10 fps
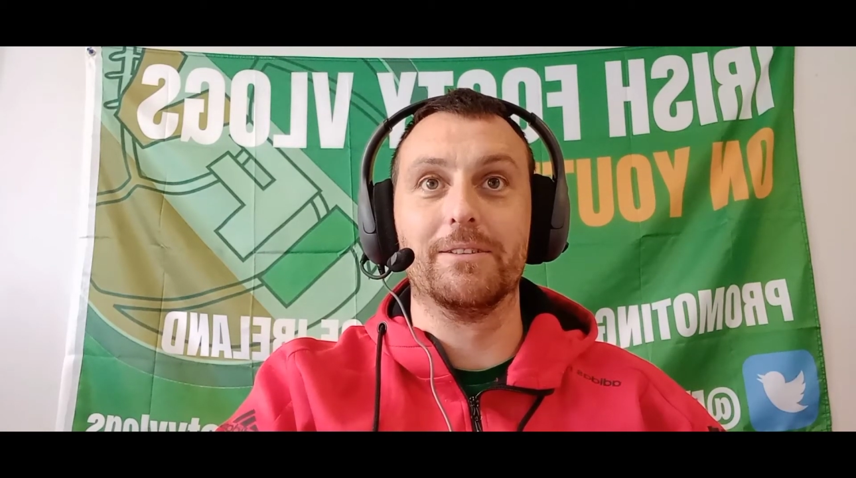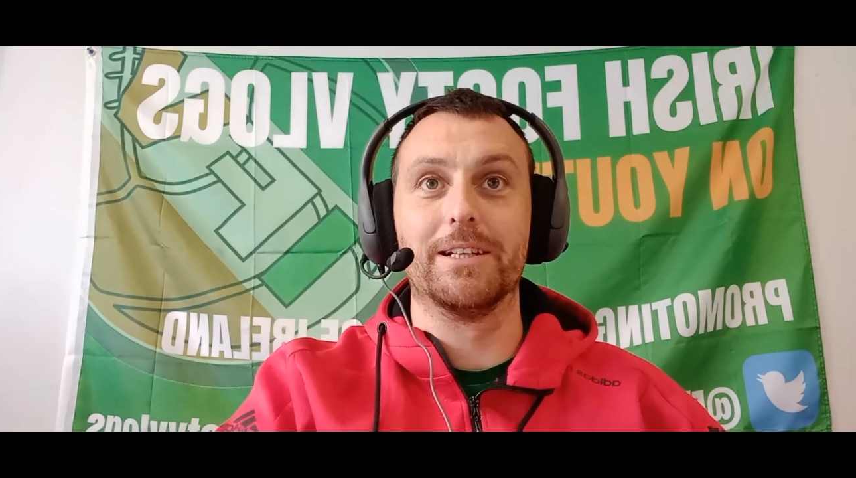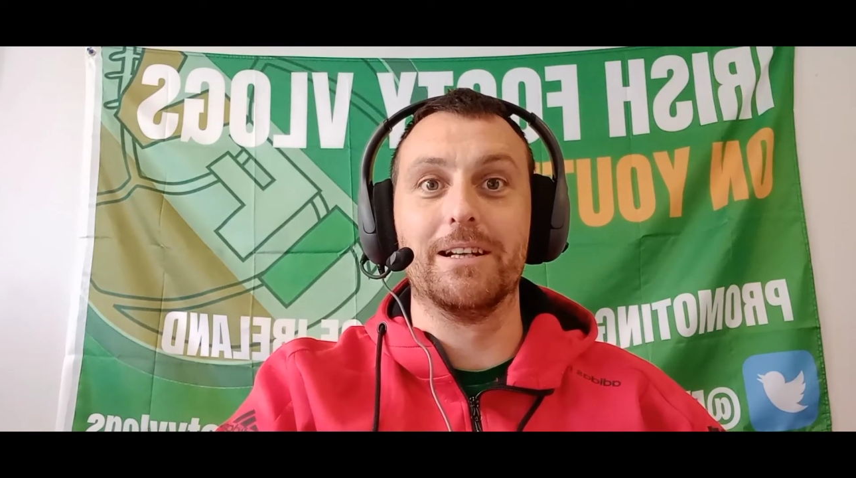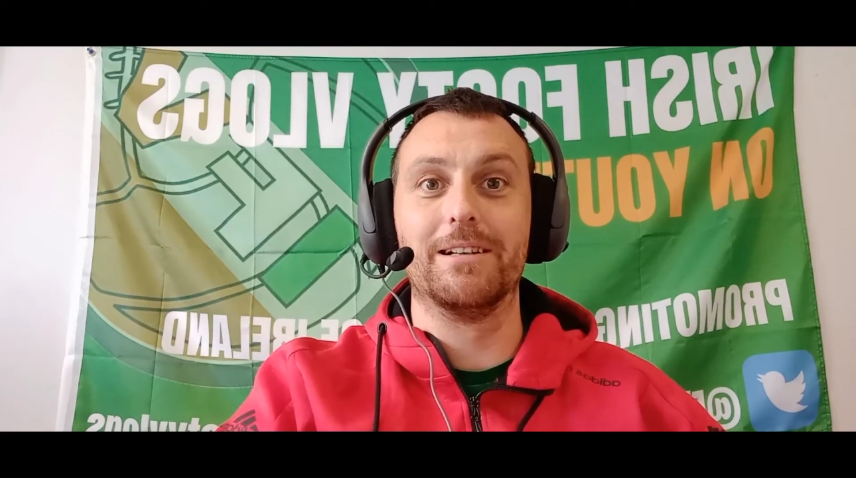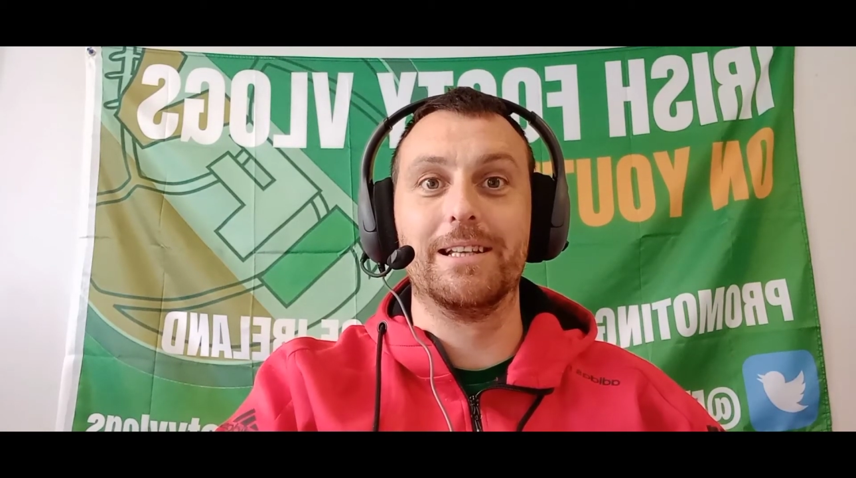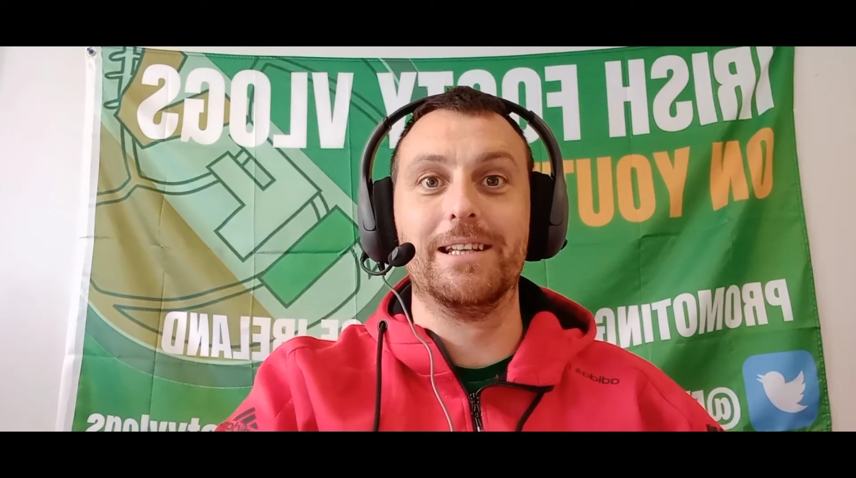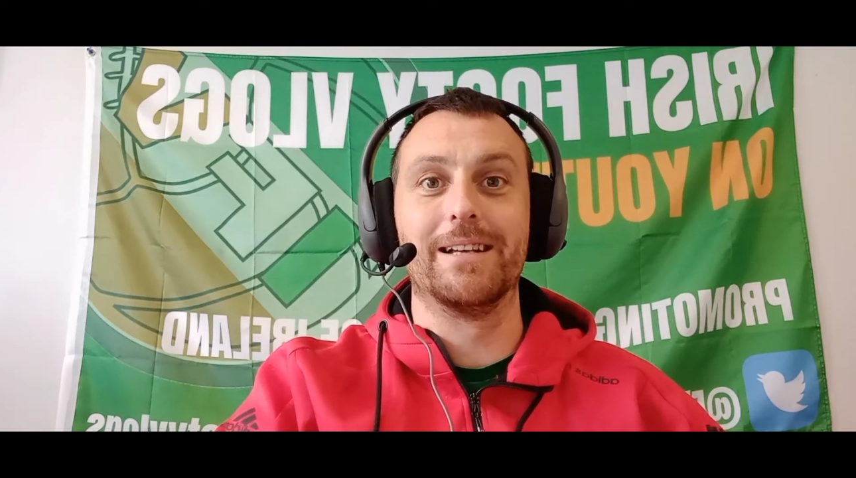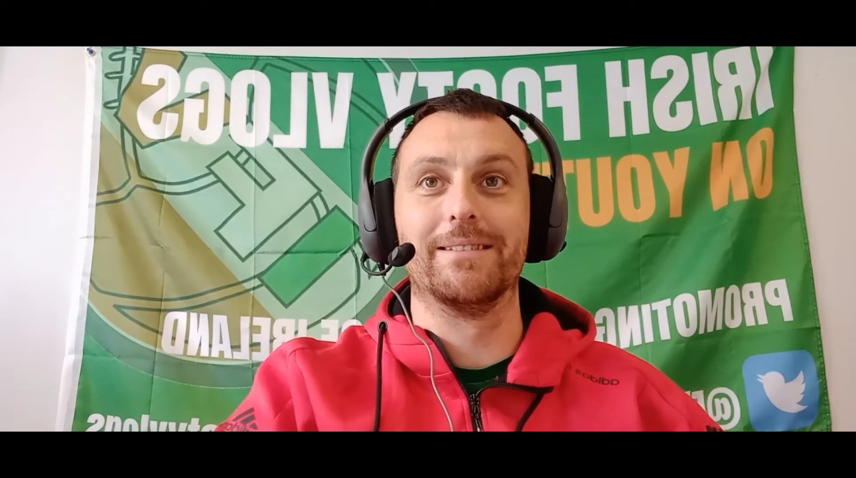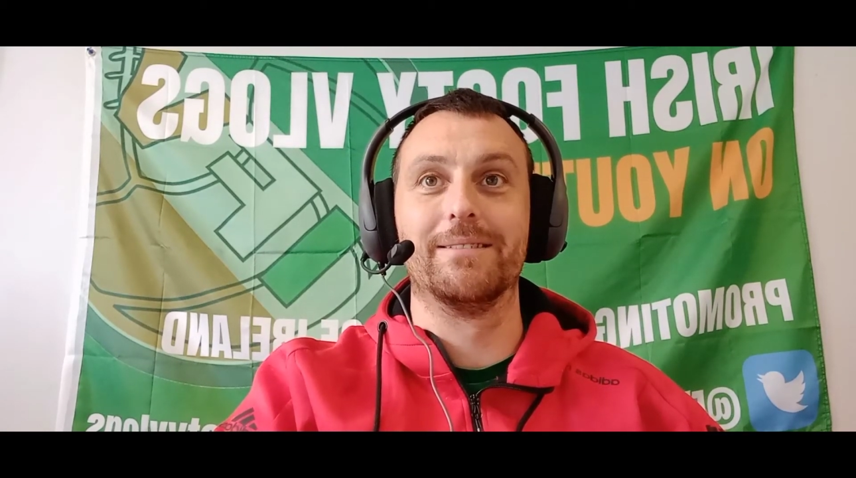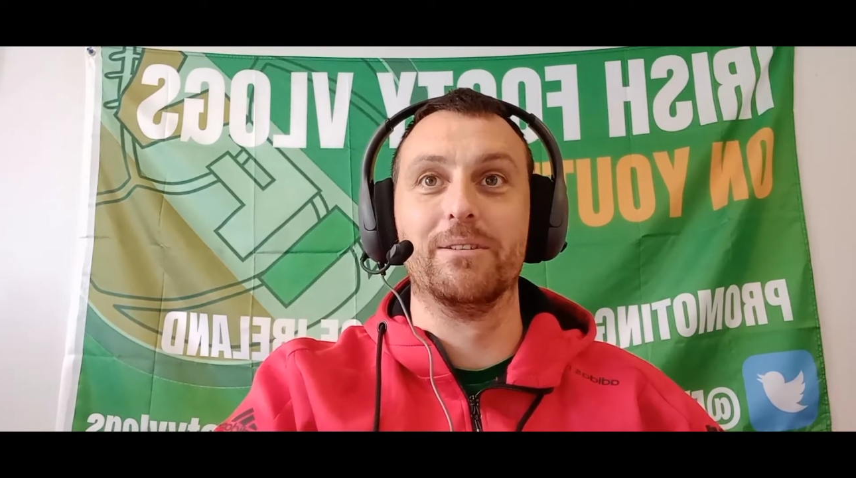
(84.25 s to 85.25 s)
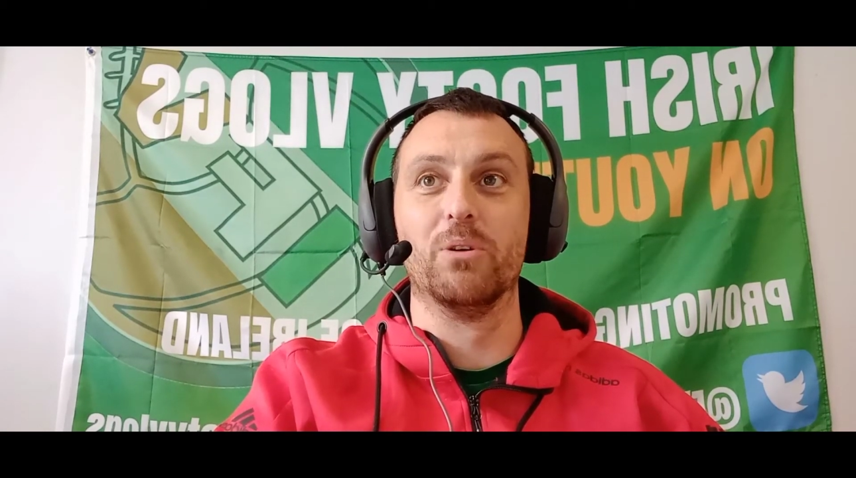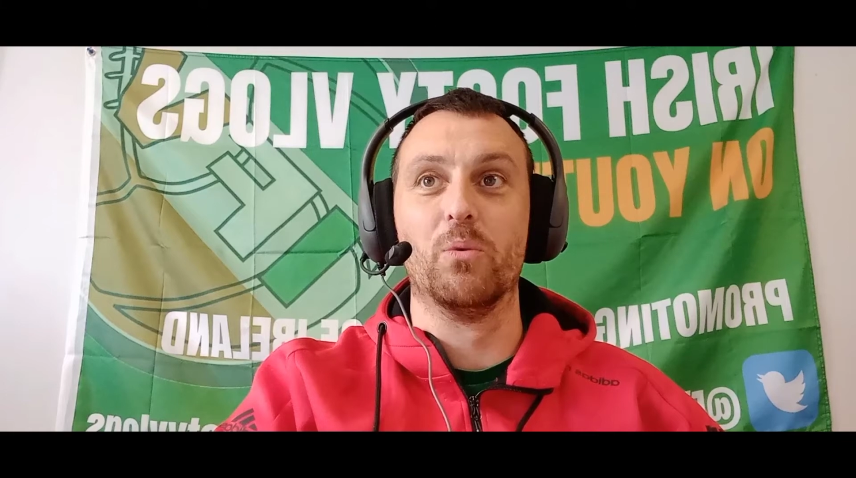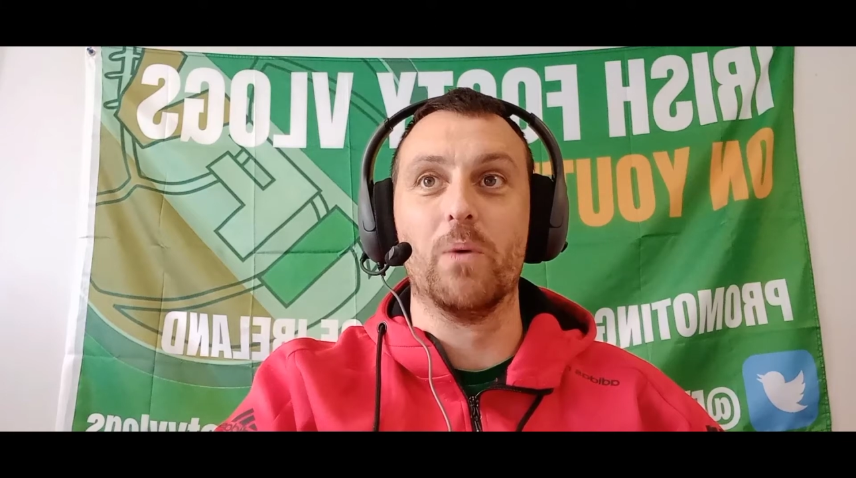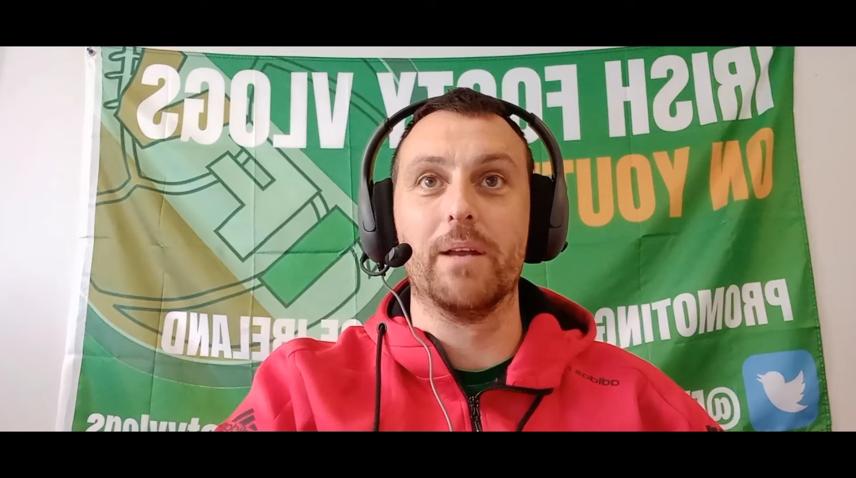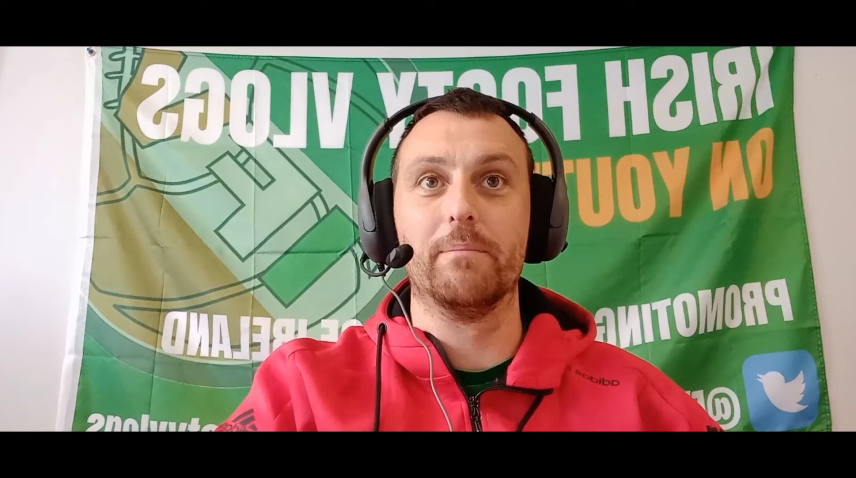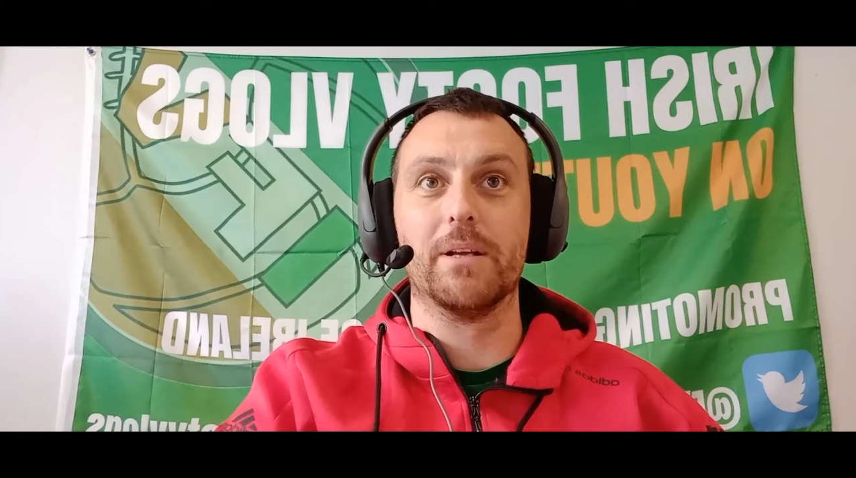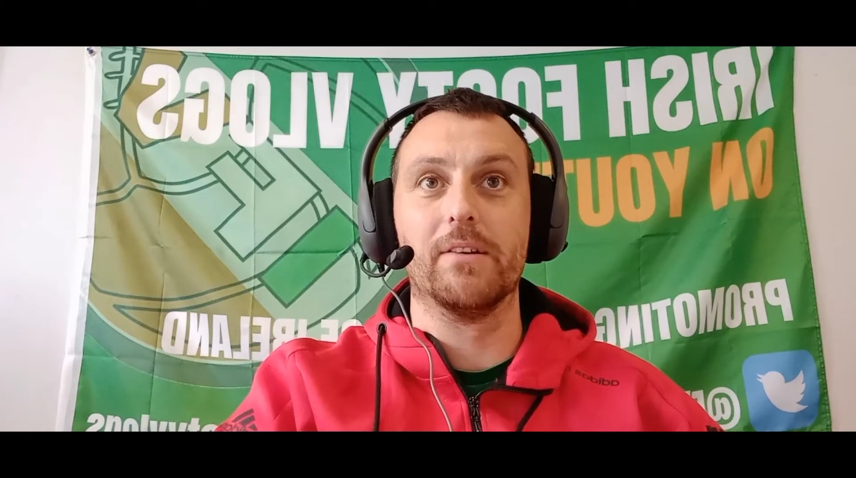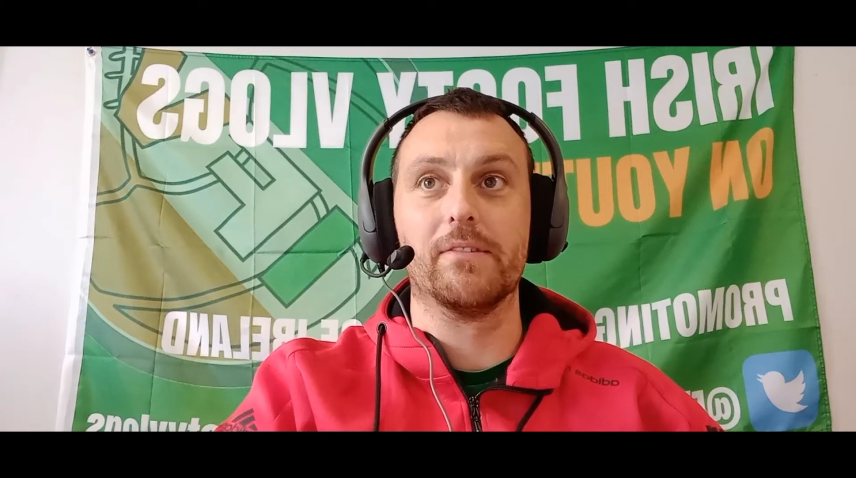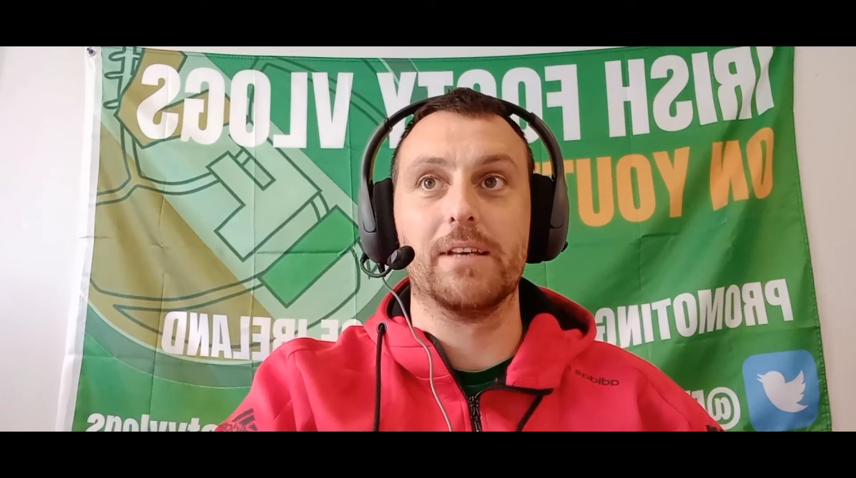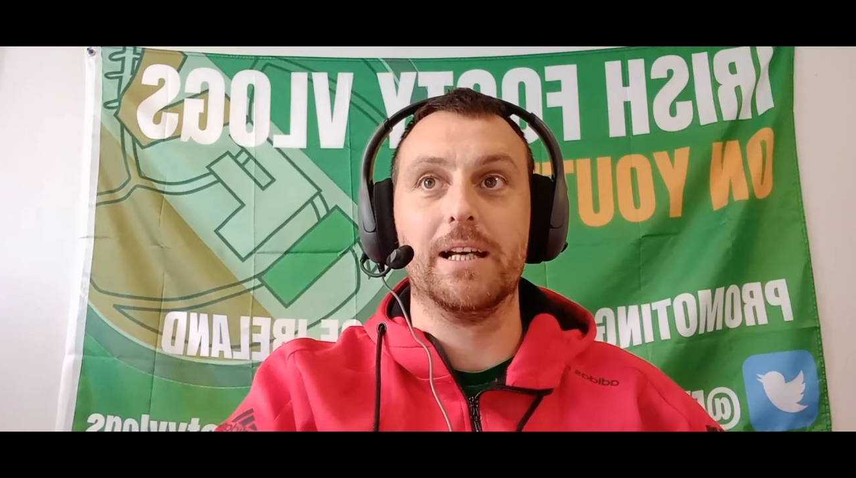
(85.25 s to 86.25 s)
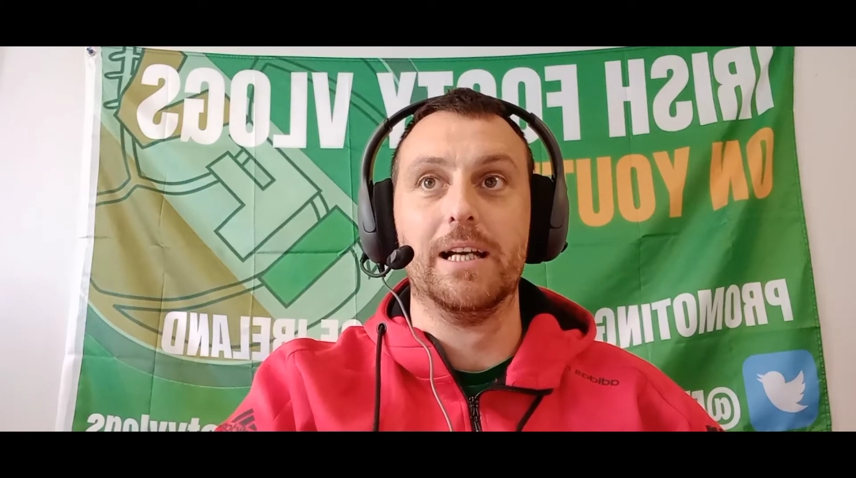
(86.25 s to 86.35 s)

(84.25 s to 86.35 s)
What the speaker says: they nearly nicked a 2-1 win because